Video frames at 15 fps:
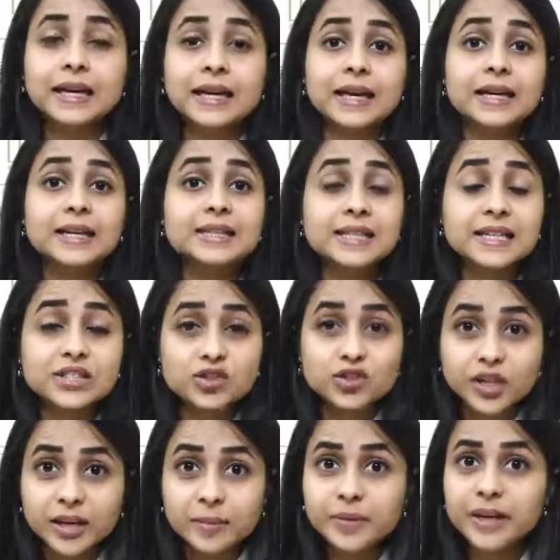It is
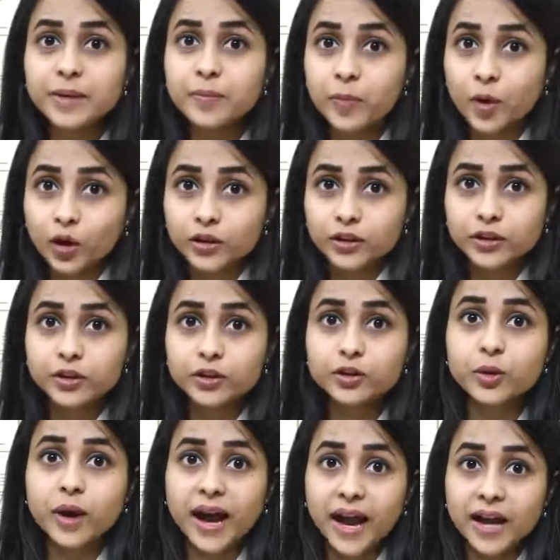extremely important
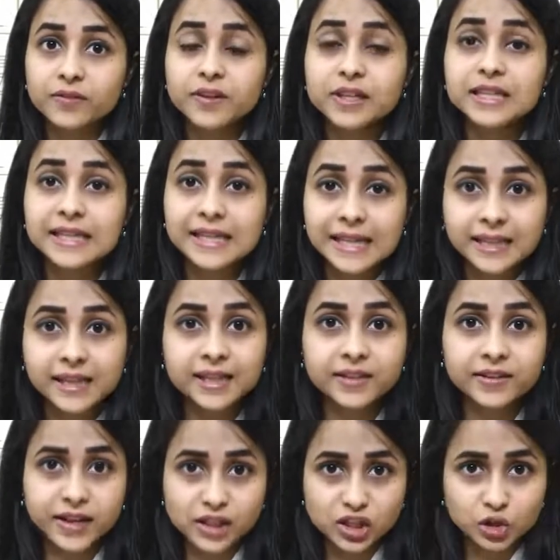to have a detailed
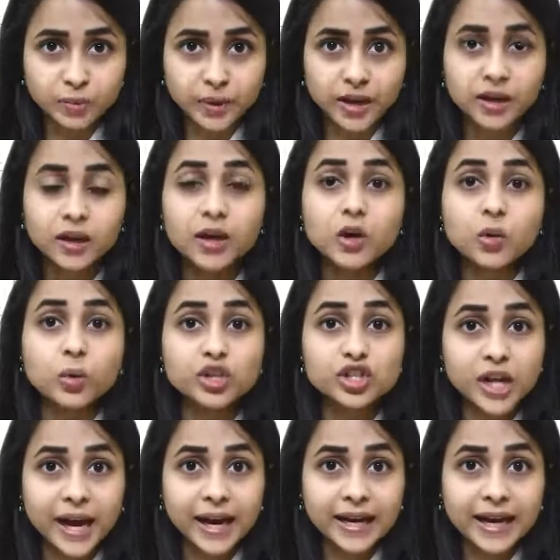resume which
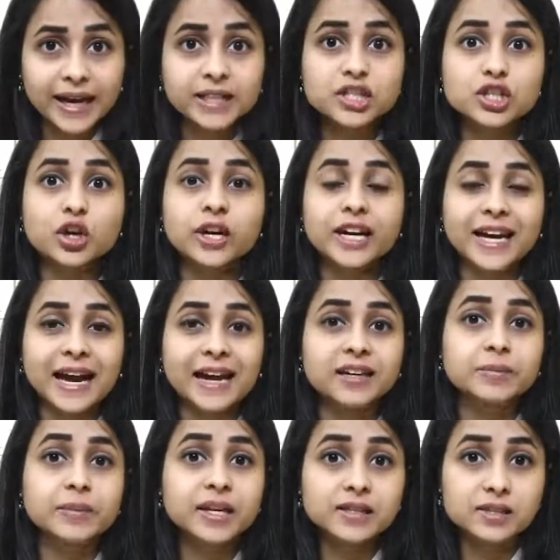highlights your
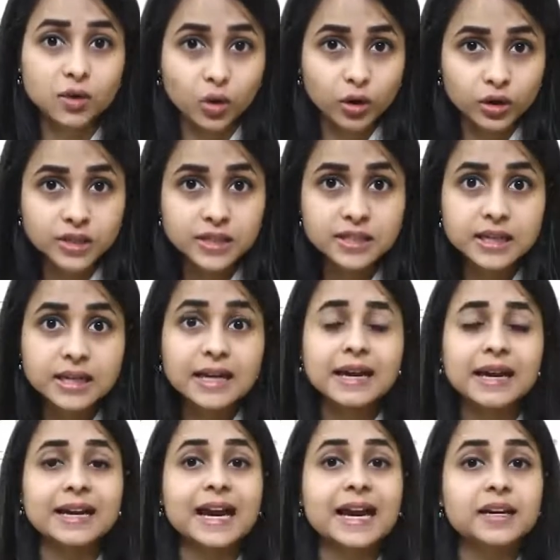academic scores,
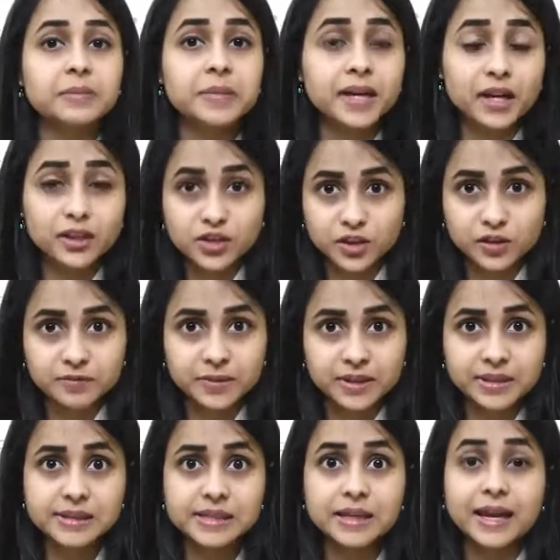academic
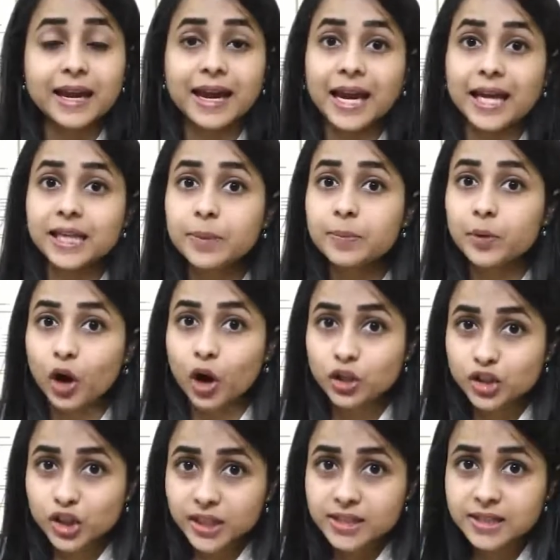achievements, any
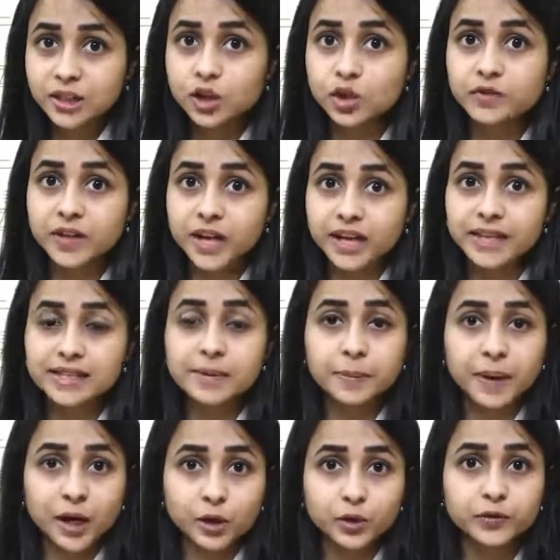projects that you've done as a
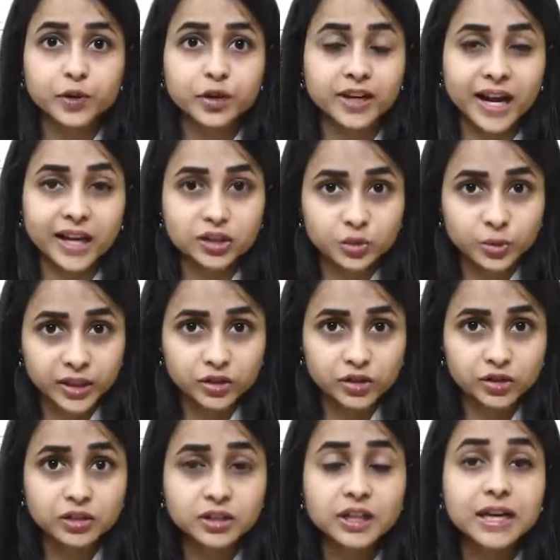part of your
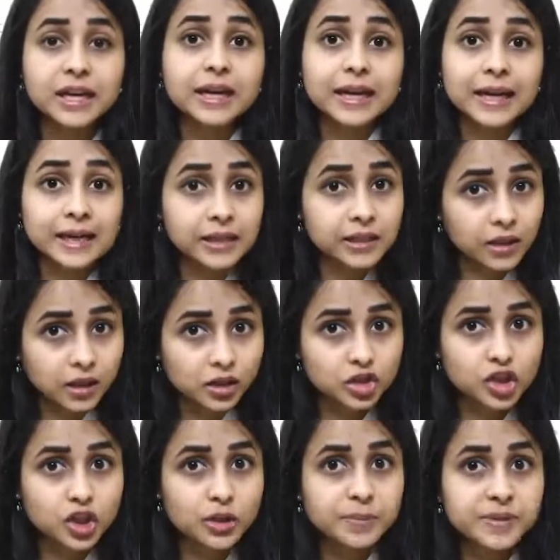graduation,
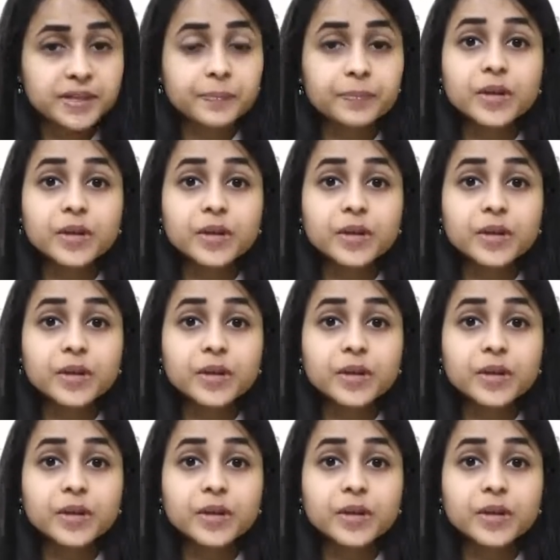internships,